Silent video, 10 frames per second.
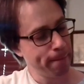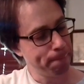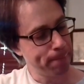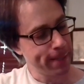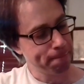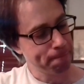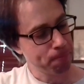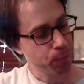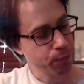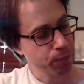But
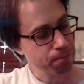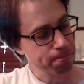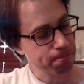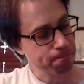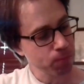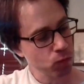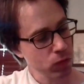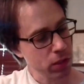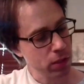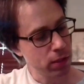
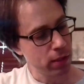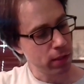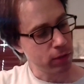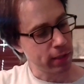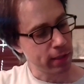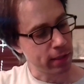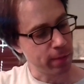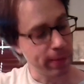it goes like this.